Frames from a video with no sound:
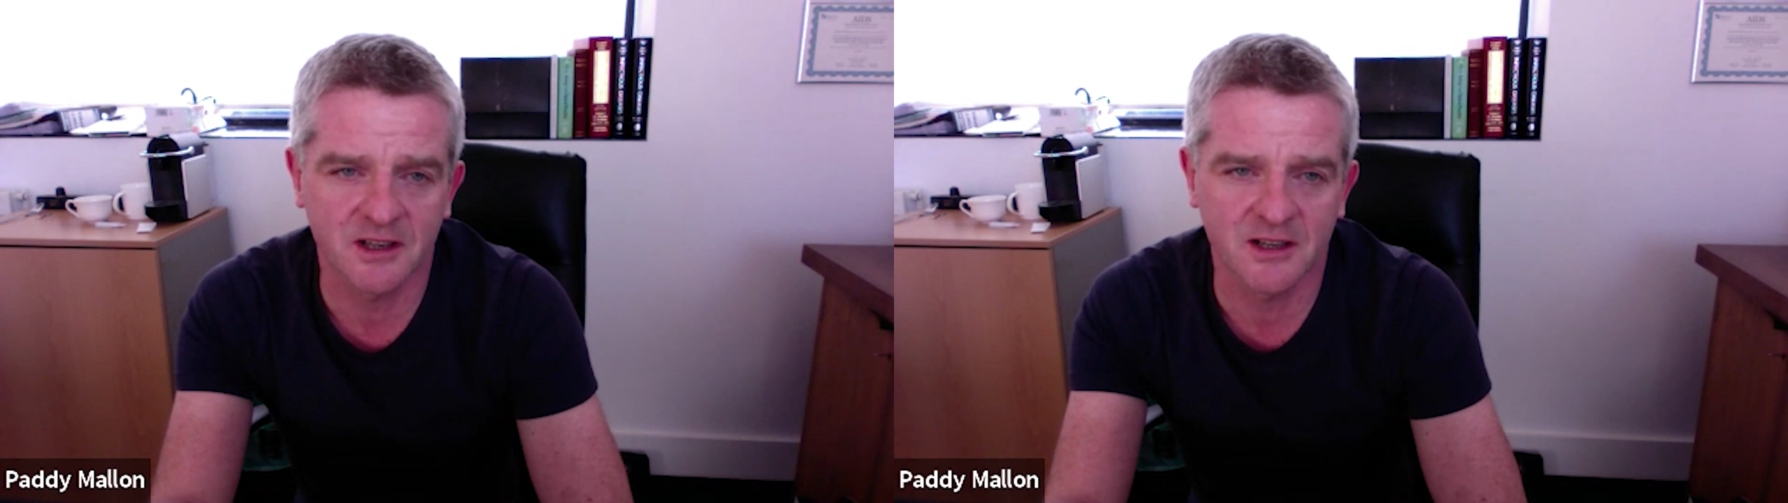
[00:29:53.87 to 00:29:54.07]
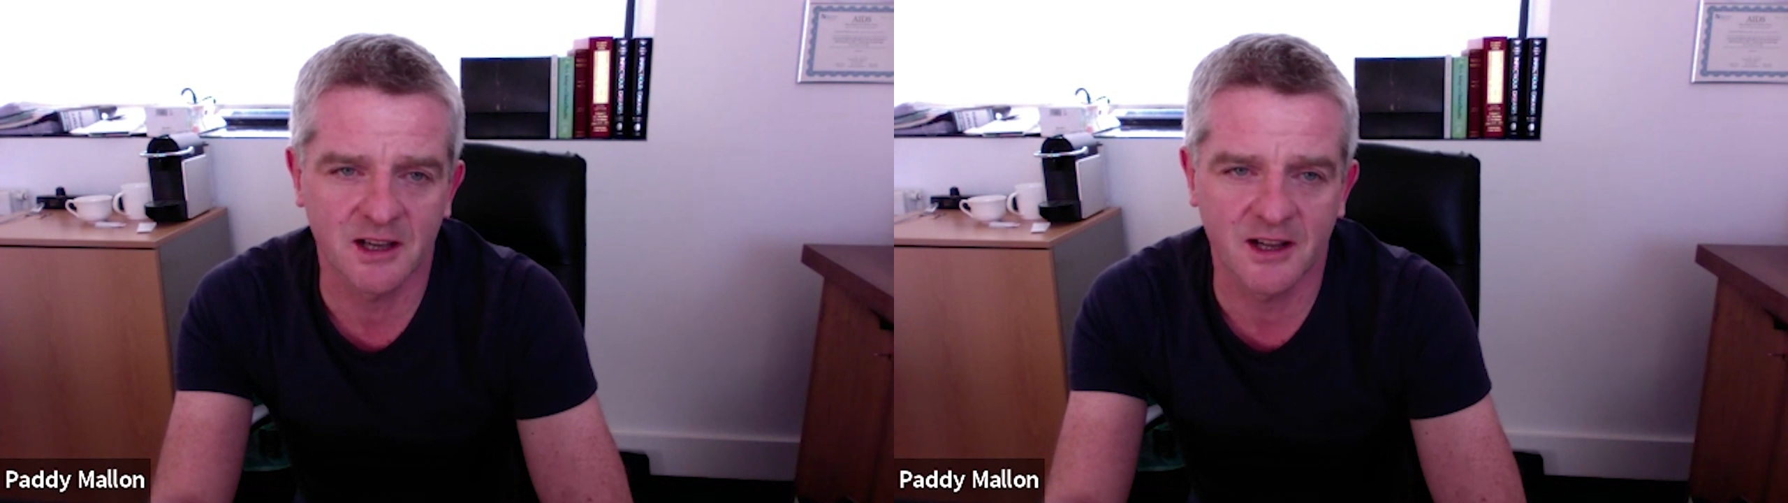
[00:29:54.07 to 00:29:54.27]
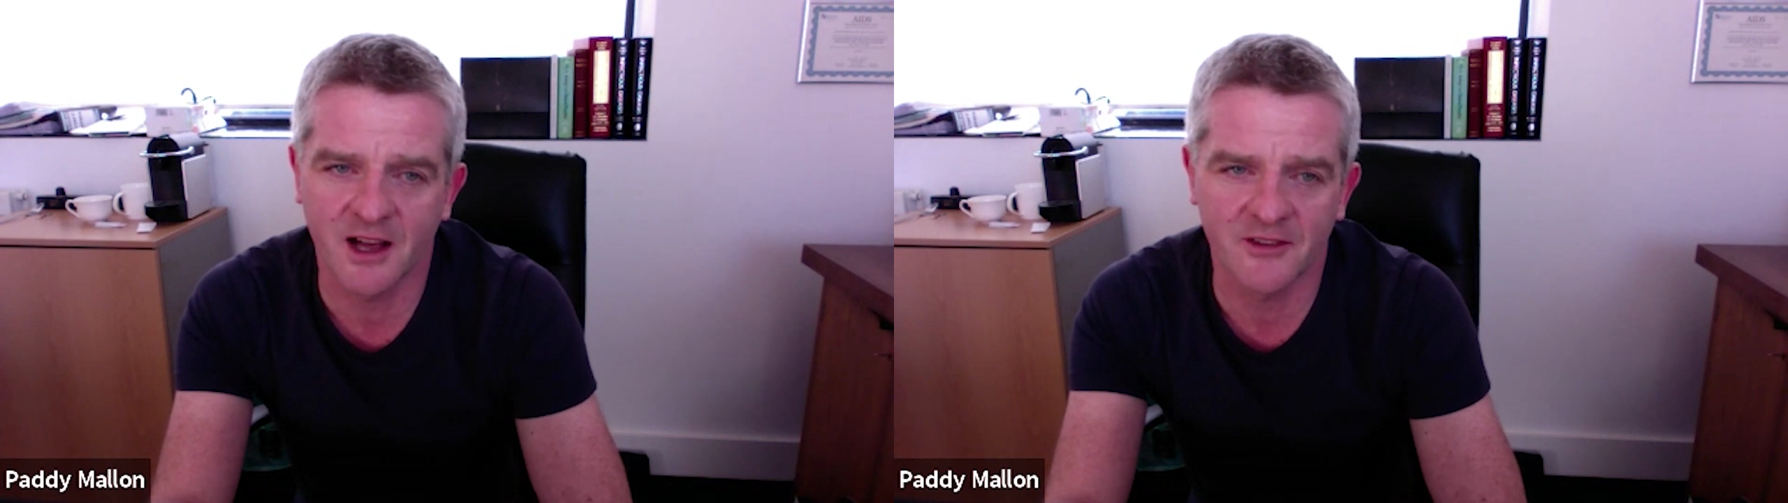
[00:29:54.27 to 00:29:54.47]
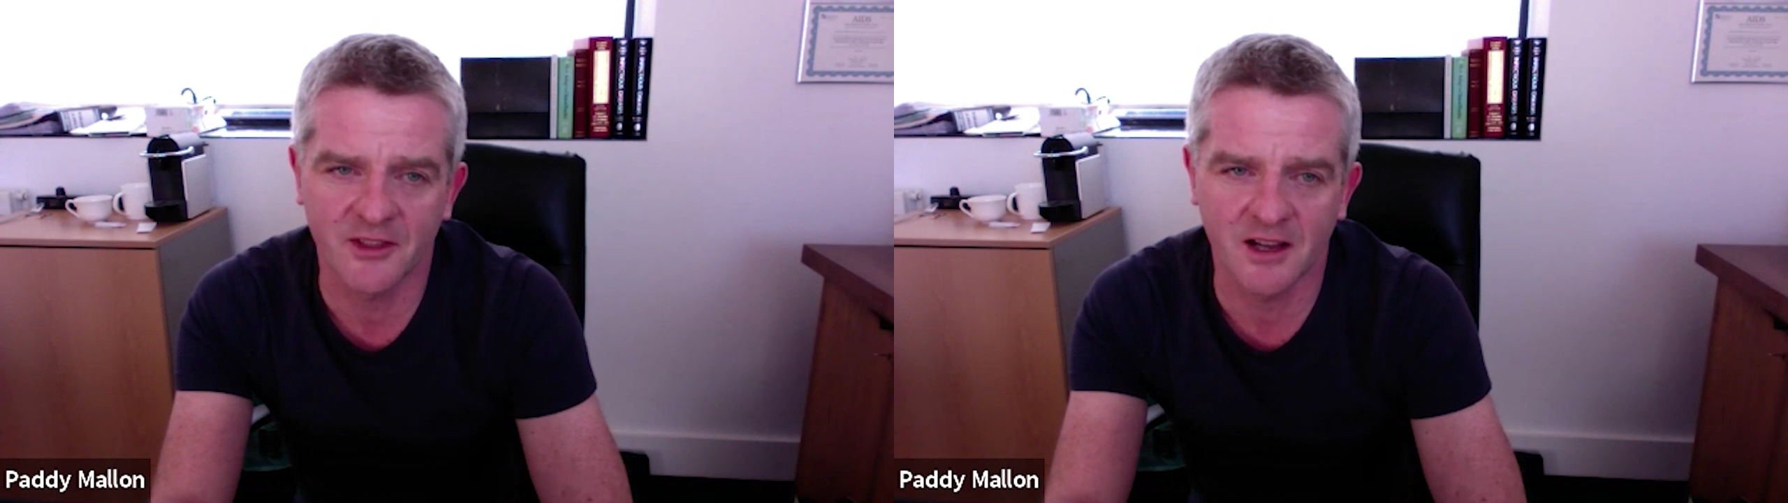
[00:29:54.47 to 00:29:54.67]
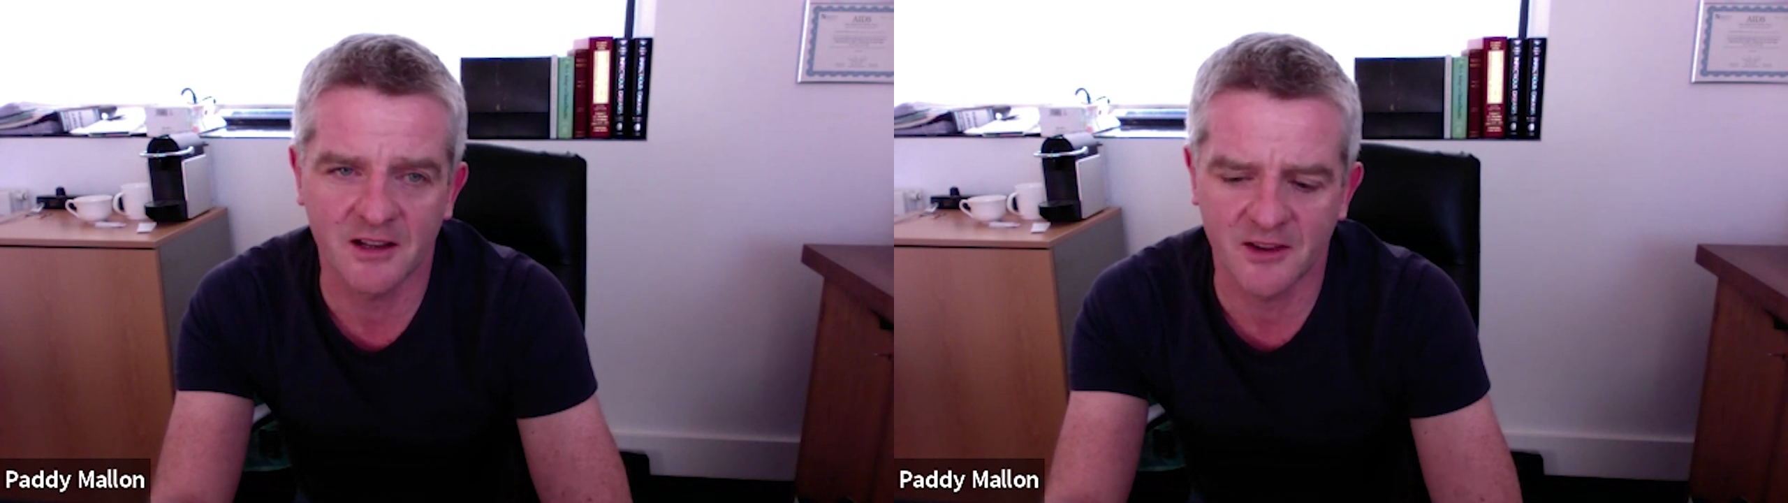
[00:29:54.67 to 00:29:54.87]
And
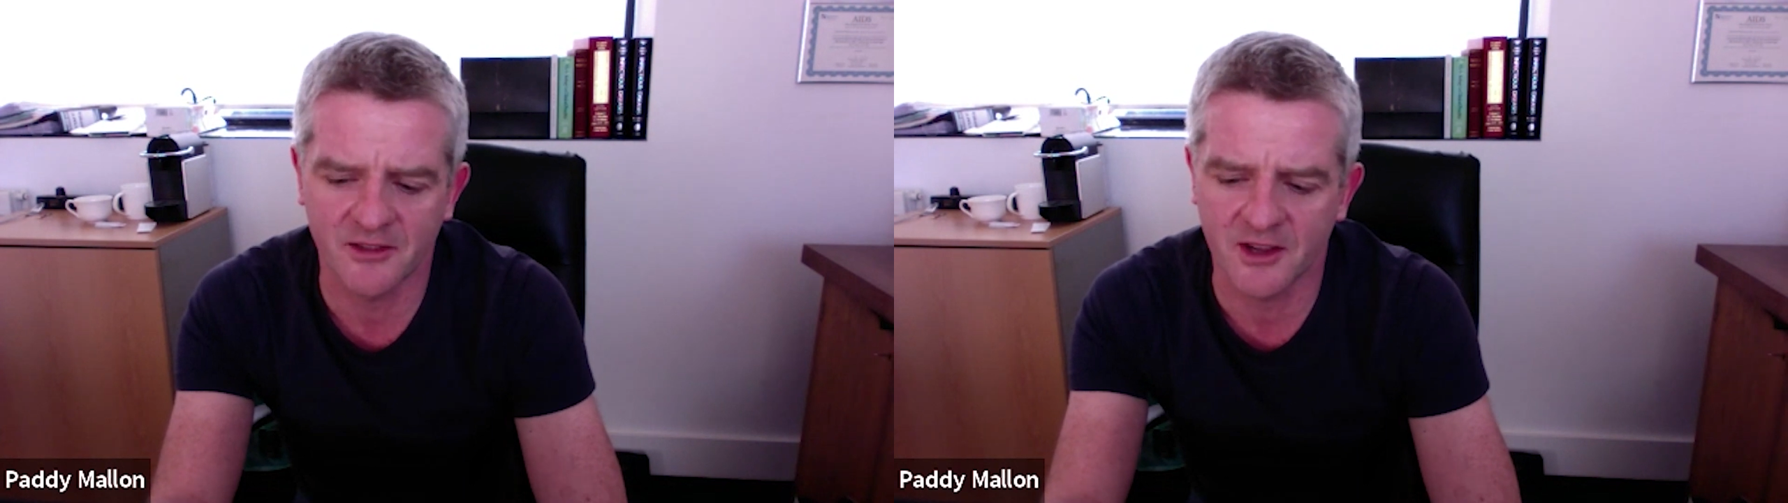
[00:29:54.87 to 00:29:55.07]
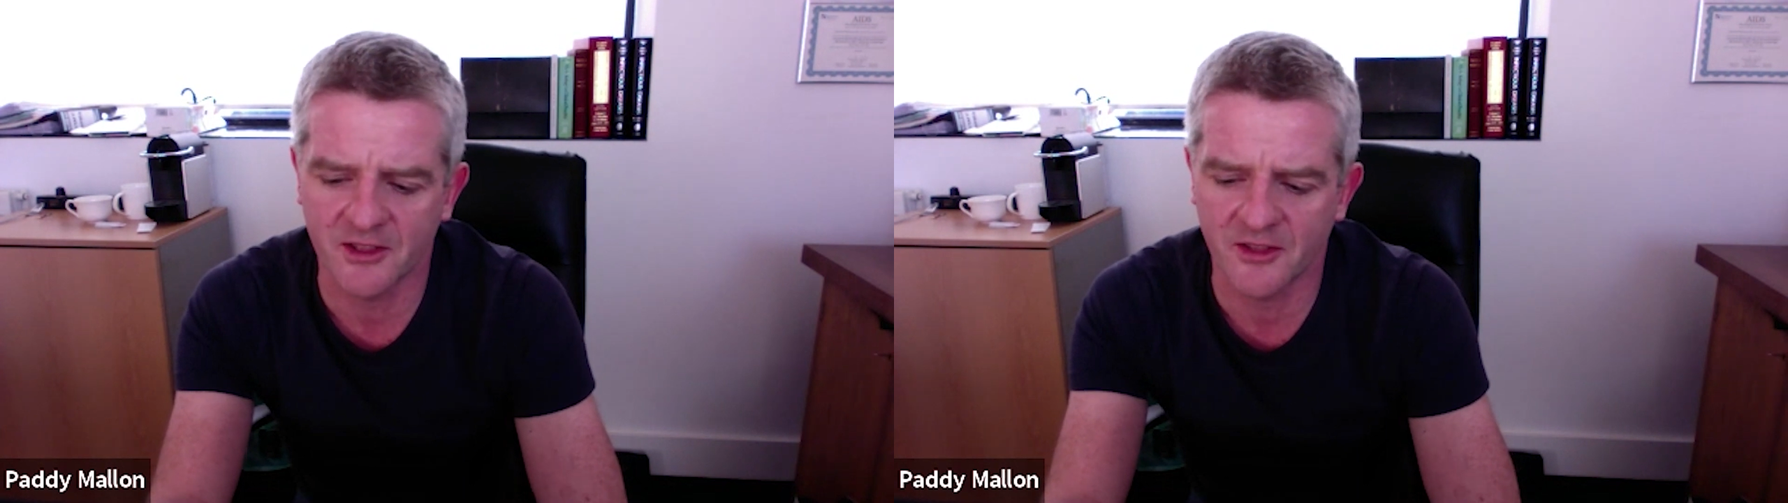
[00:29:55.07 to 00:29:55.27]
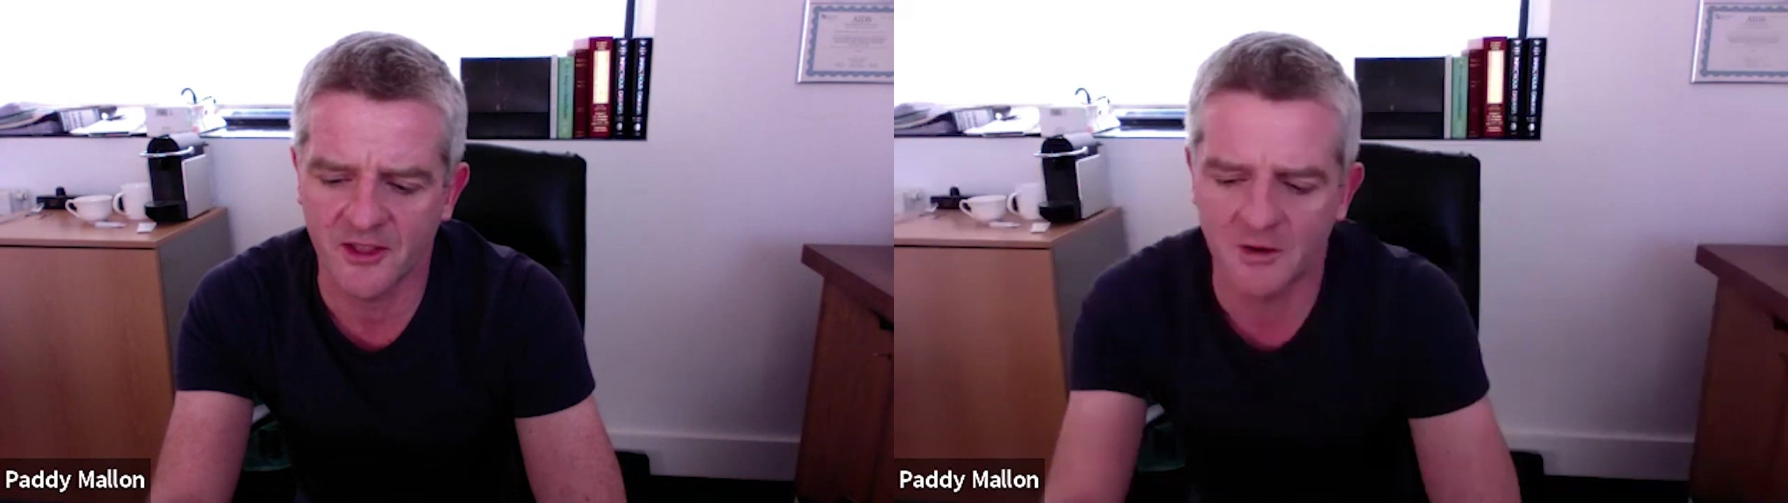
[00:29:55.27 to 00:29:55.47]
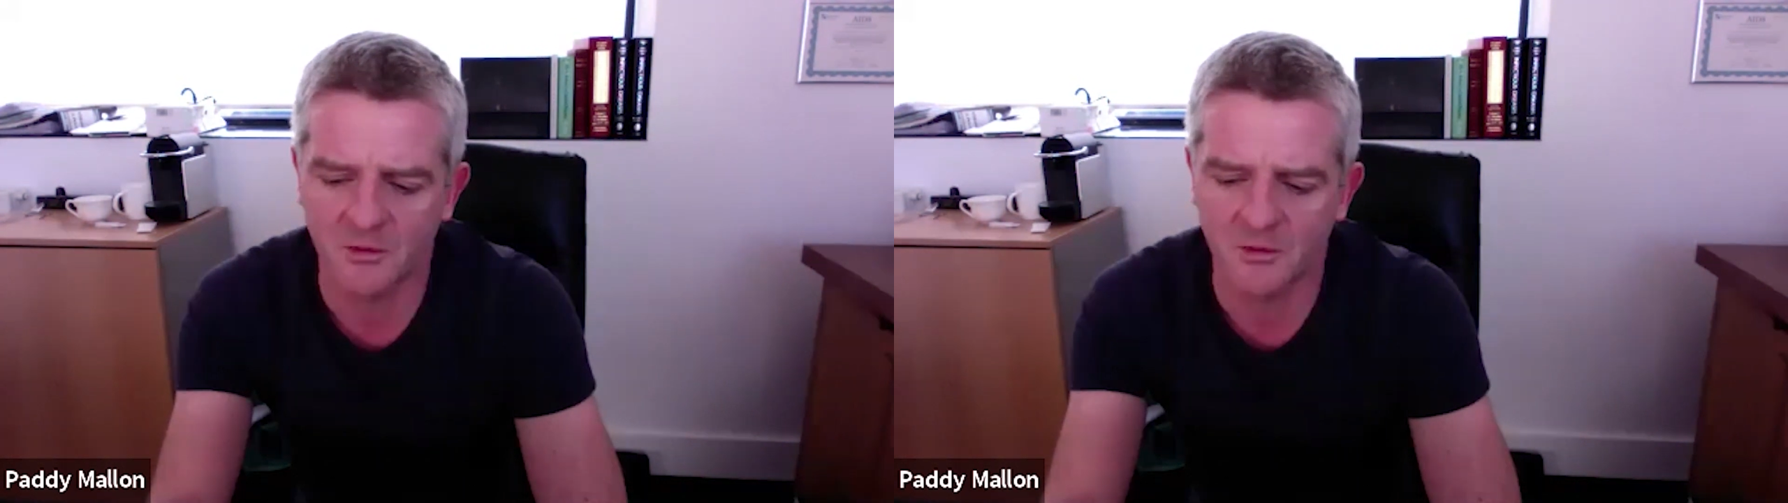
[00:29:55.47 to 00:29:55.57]
I think that